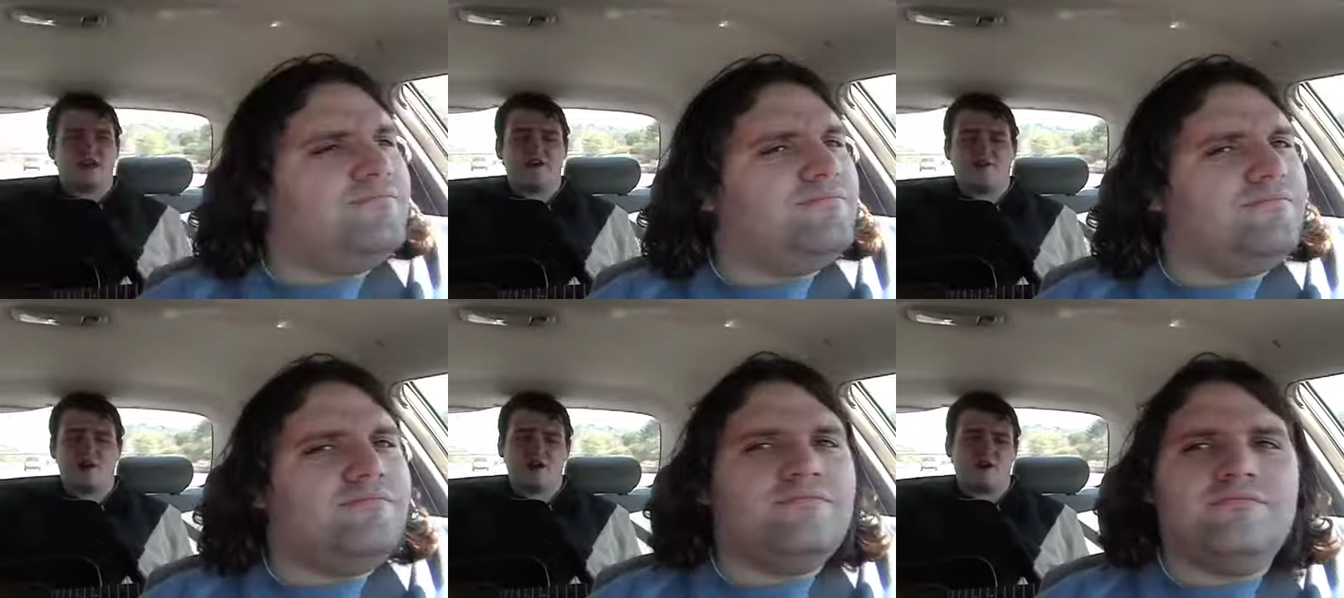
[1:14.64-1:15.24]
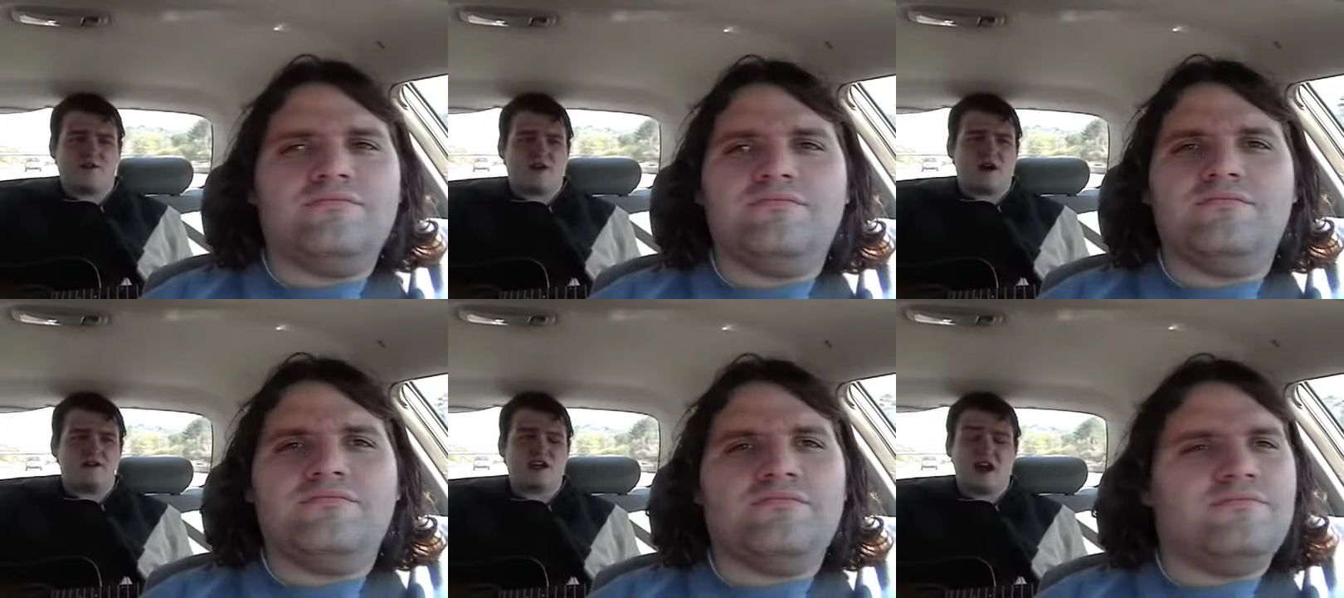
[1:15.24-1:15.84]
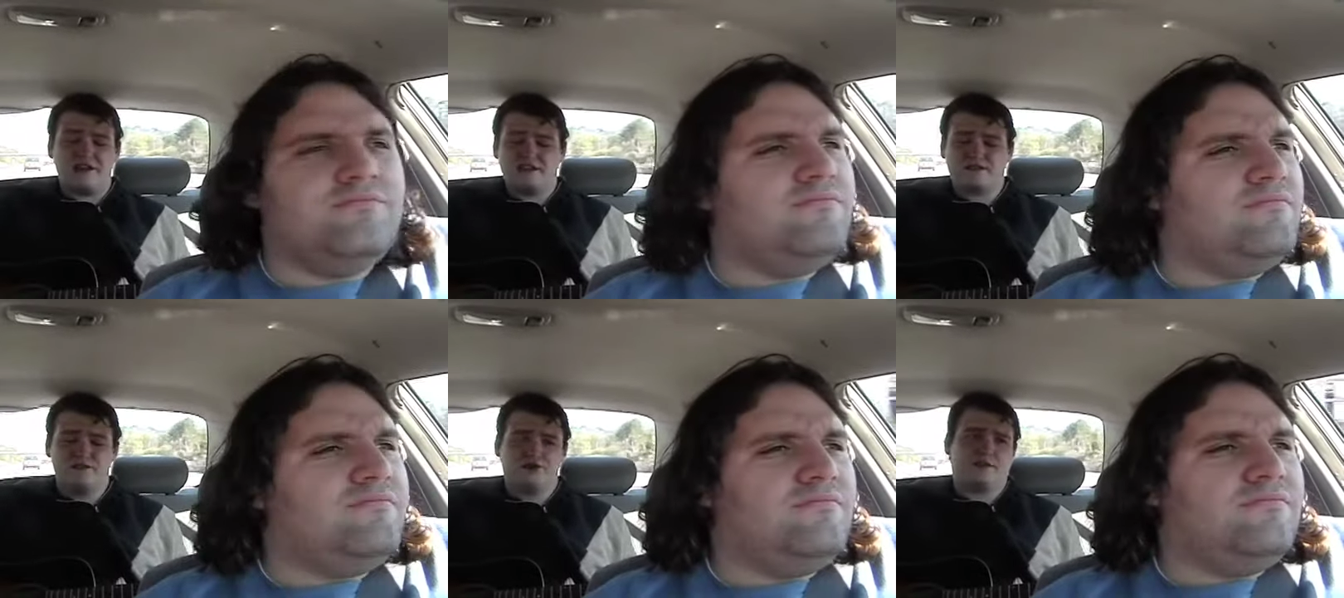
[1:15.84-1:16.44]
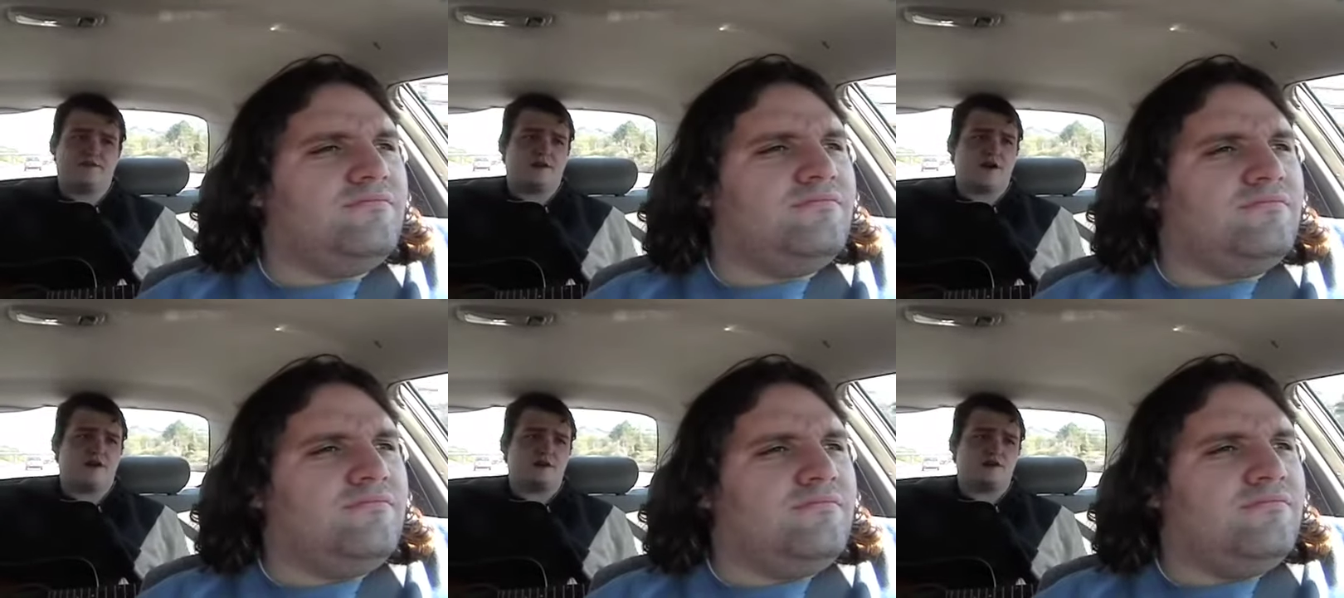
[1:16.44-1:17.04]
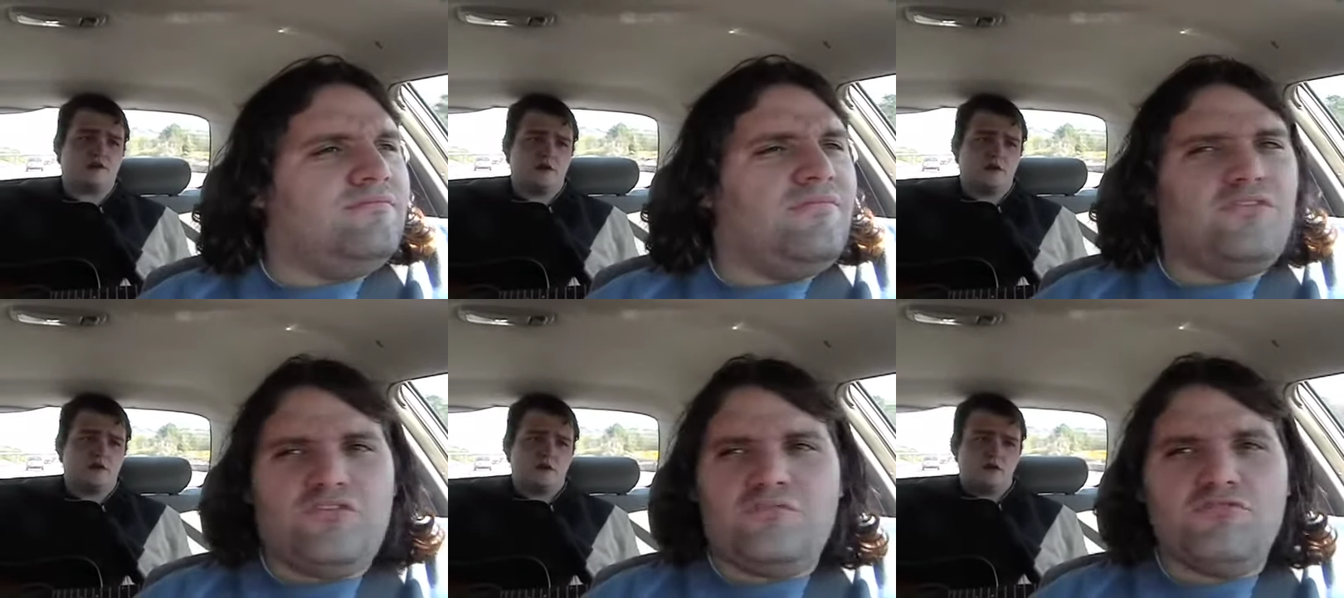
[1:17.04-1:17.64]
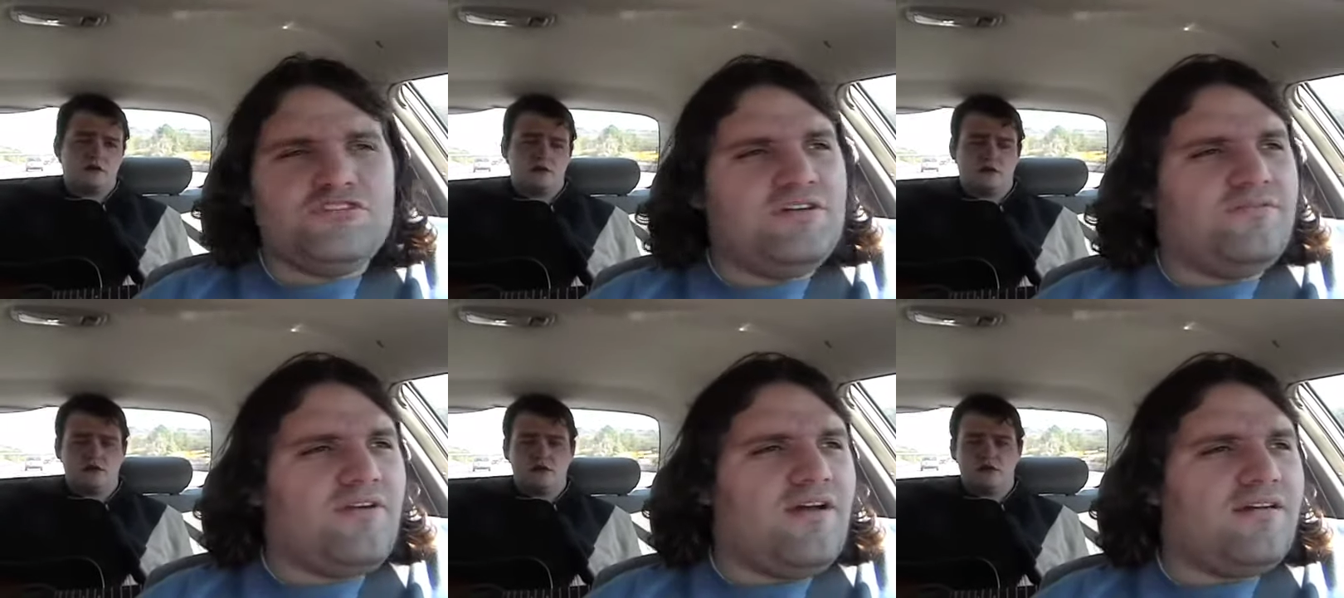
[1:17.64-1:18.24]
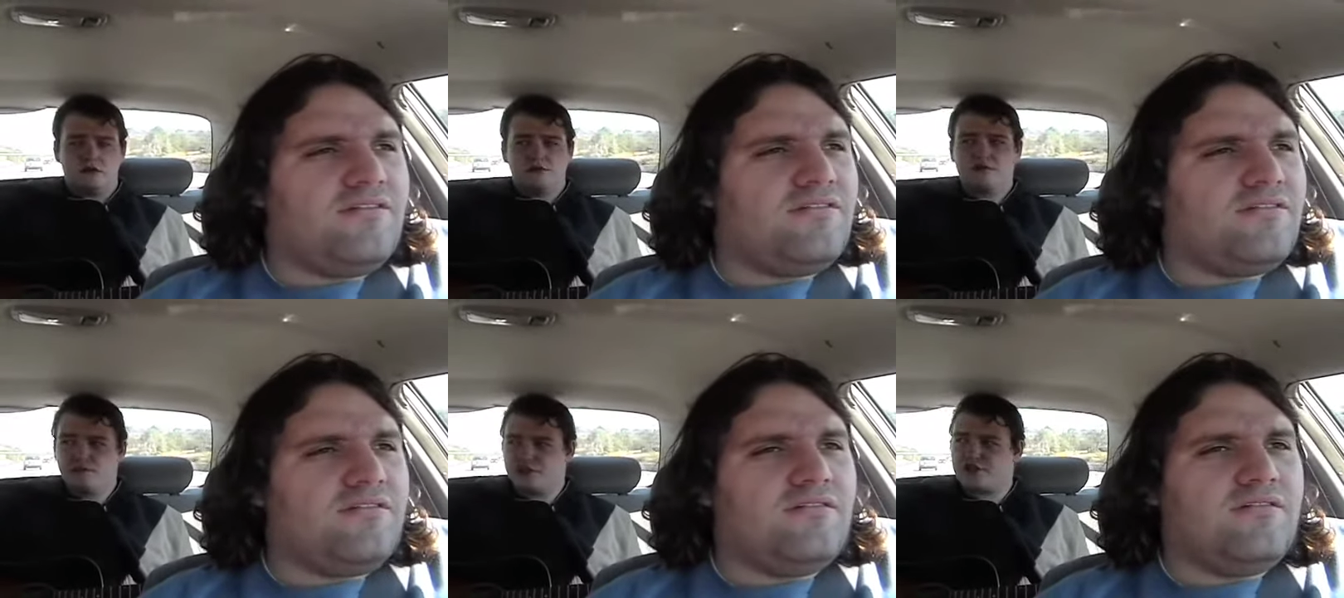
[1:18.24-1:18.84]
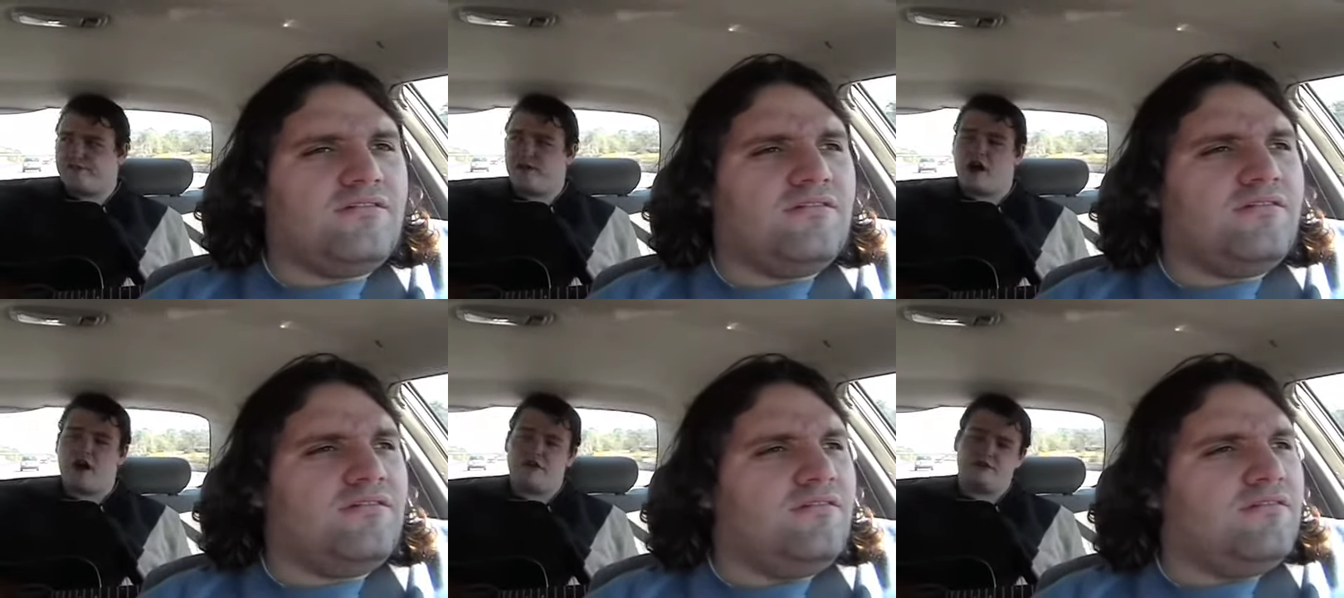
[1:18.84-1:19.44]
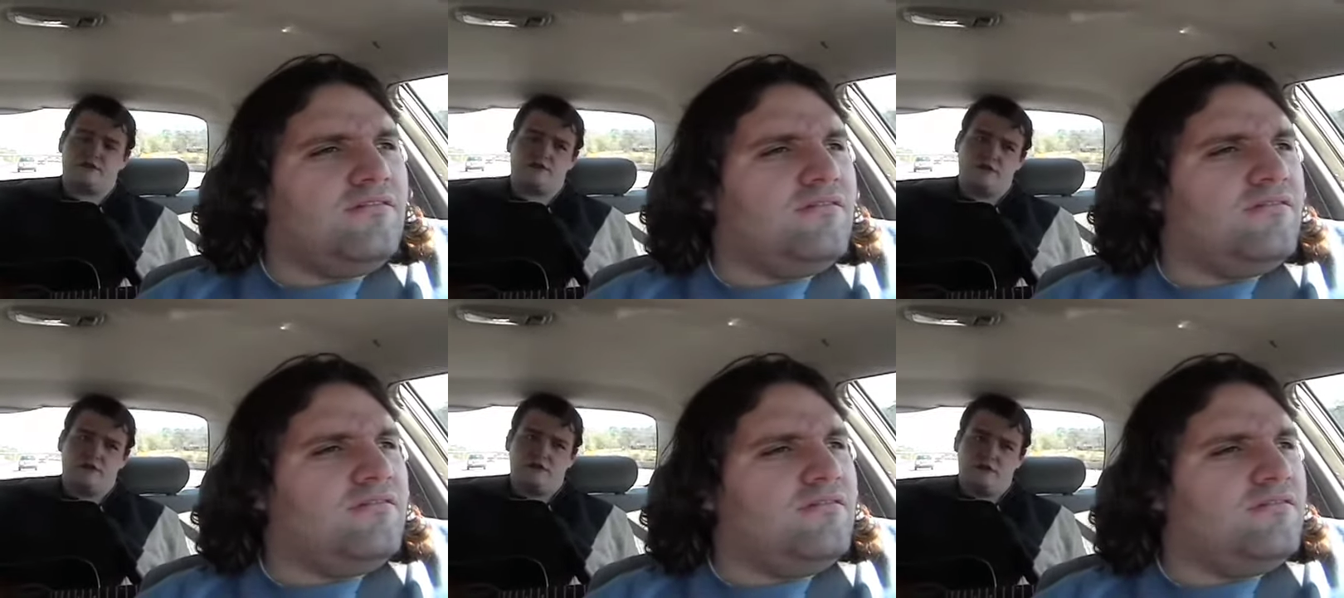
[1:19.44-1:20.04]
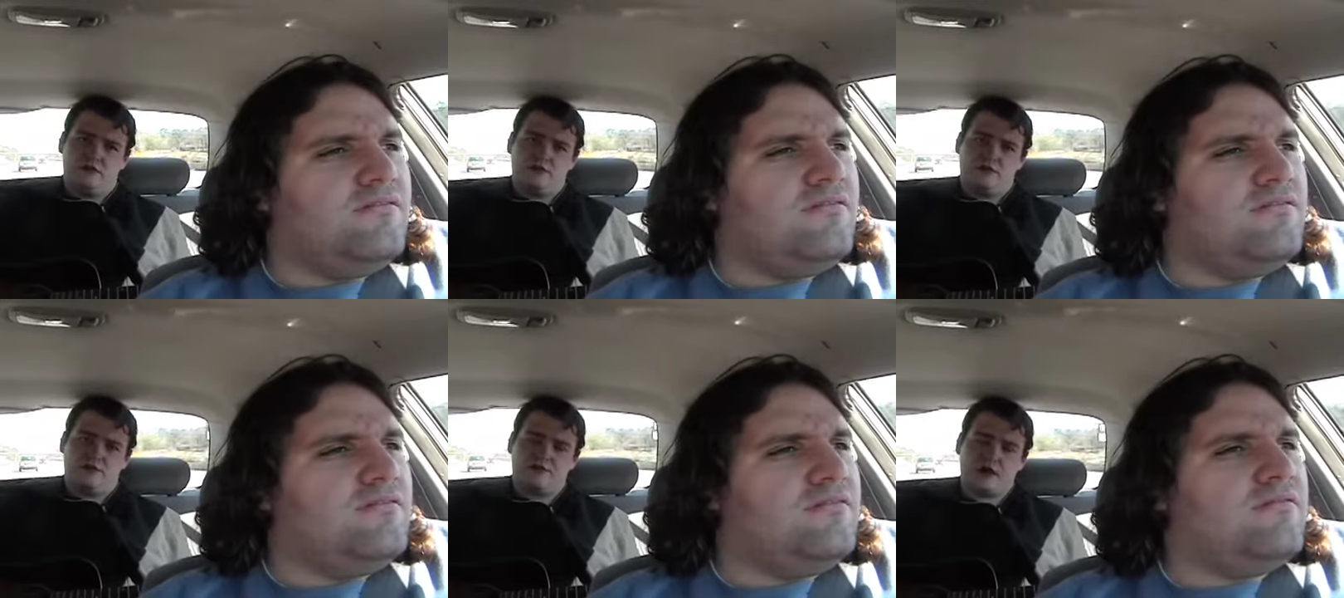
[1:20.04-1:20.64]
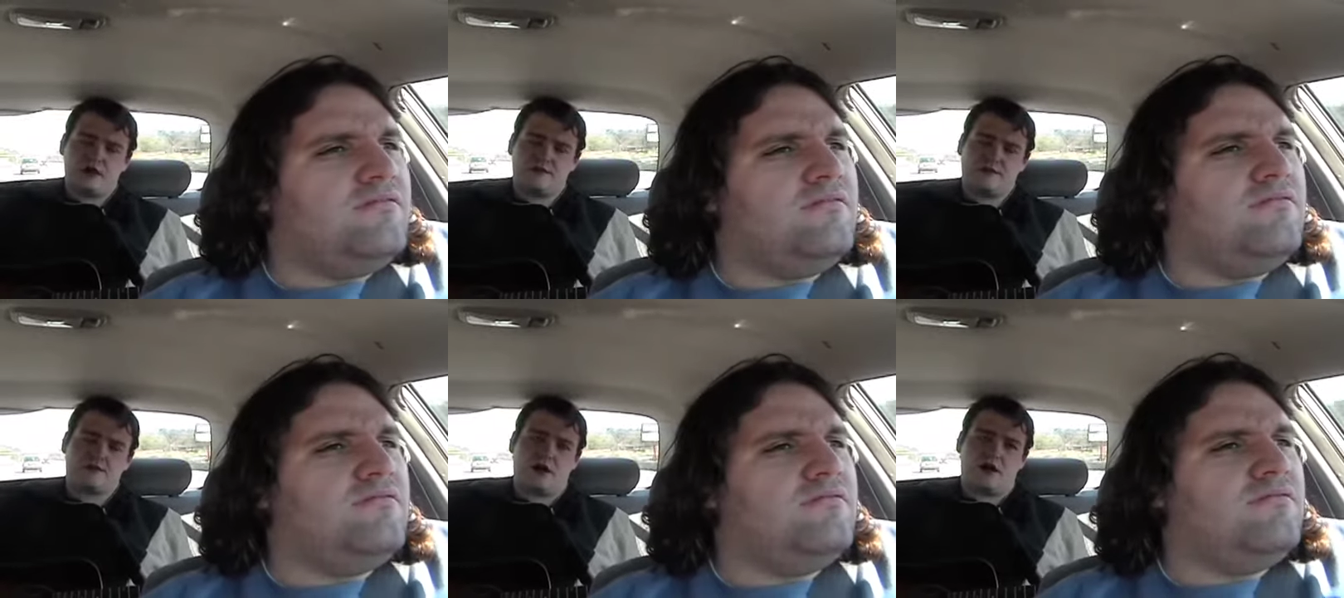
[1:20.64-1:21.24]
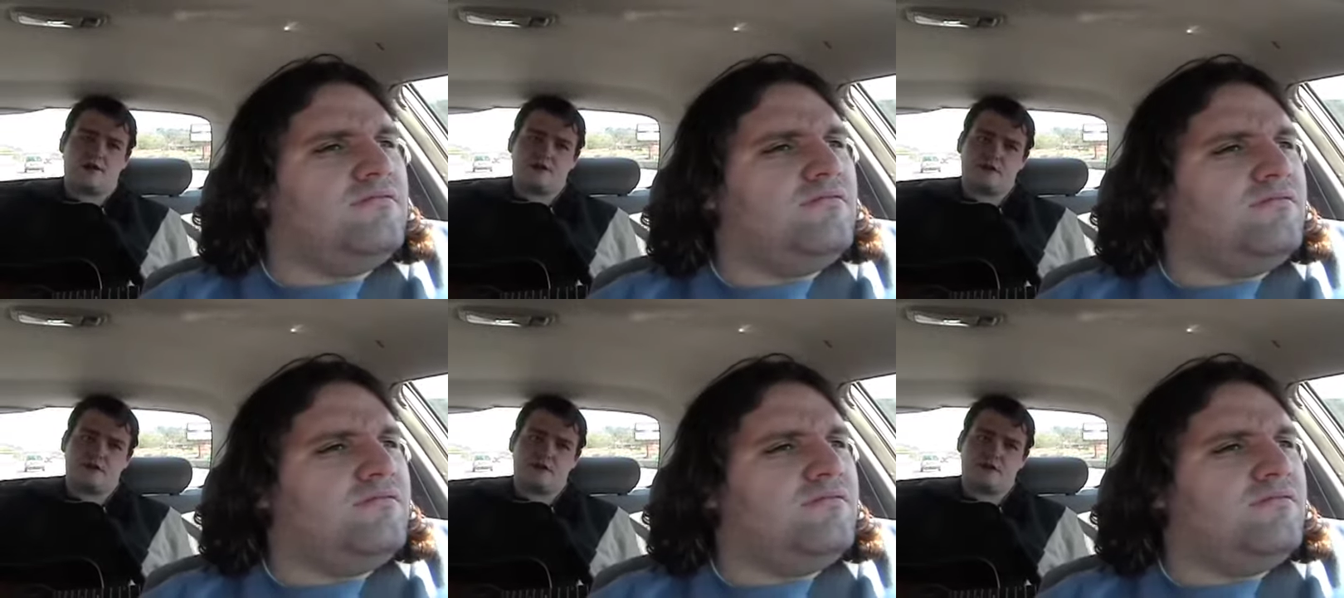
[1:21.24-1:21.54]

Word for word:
Speaker 1: They have crinkle fries. I like smushy fries.
Speaker 2: Smushy fries?
Speaker 1: Smushy fries. With lots of salt.